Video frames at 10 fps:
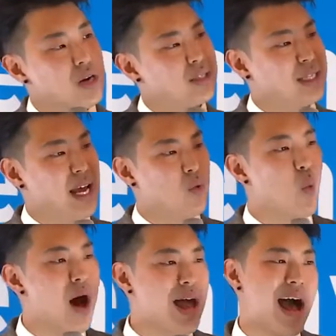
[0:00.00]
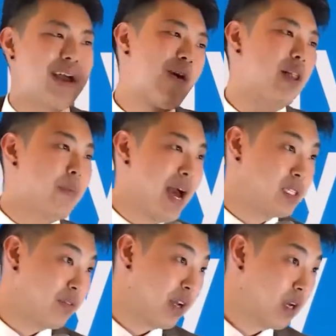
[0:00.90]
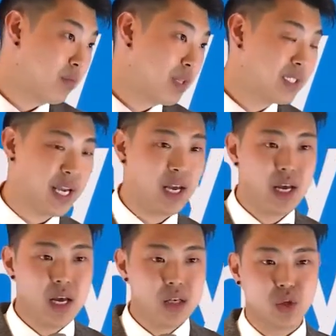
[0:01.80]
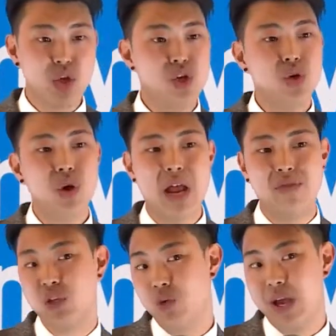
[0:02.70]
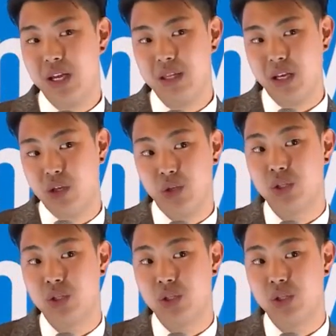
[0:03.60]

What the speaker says: understand why I call it passive income. They say, so you don't have to do anything and you